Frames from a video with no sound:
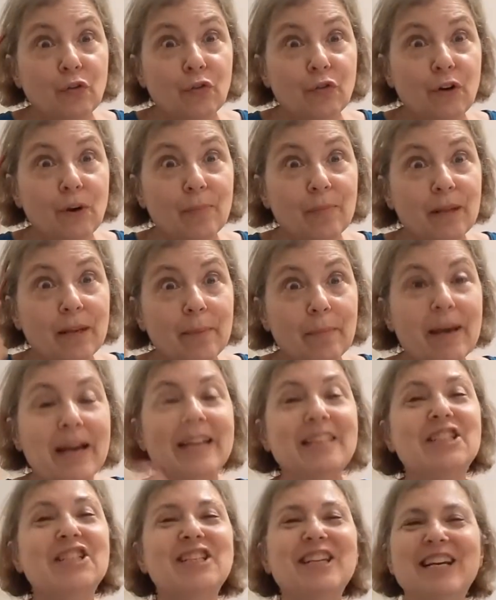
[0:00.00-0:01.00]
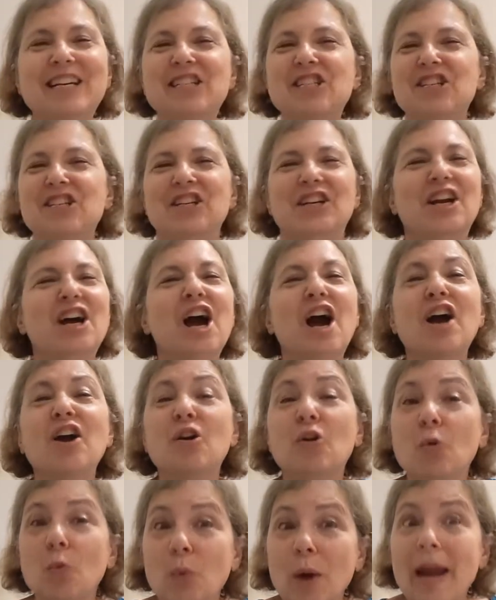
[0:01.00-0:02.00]
From the imagination, a
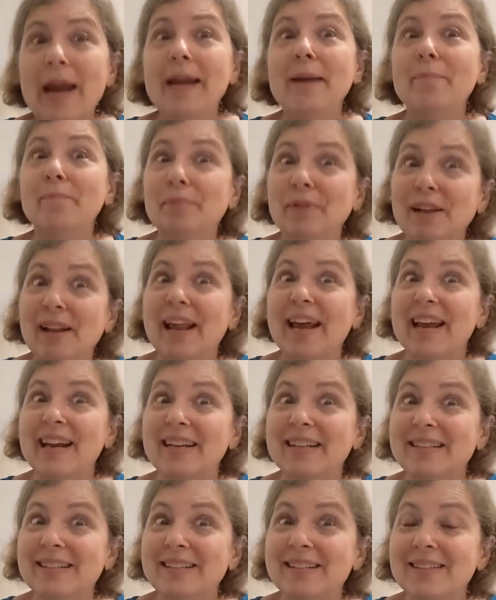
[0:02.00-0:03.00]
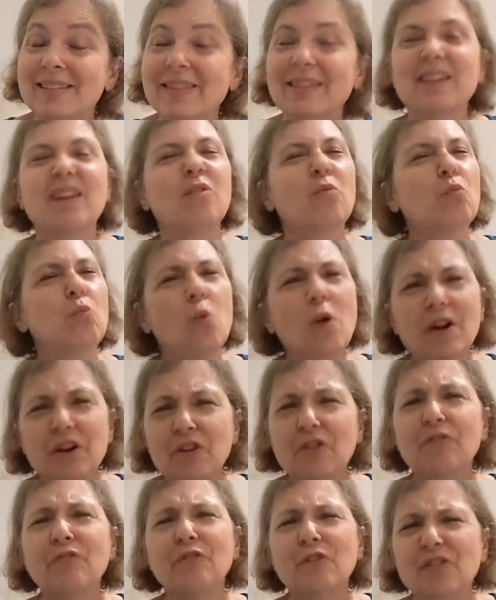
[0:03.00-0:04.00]
great place.
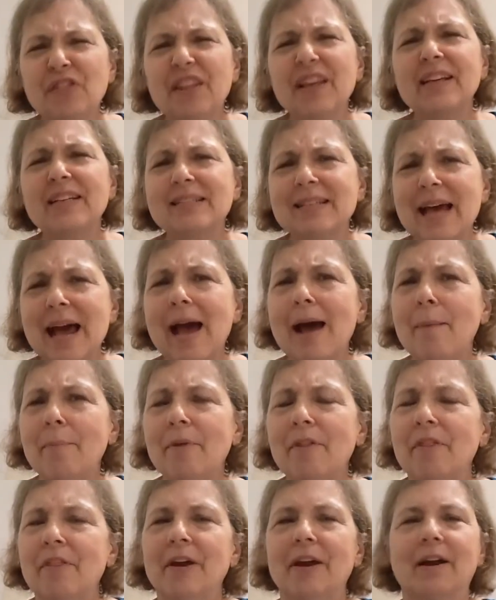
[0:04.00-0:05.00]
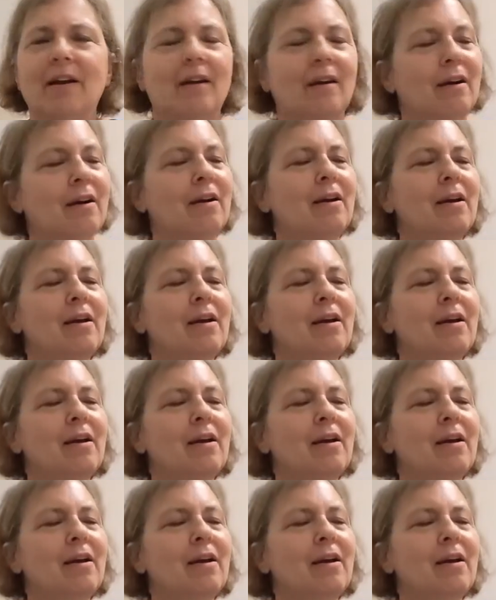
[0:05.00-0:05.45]
Wonderful things happen there.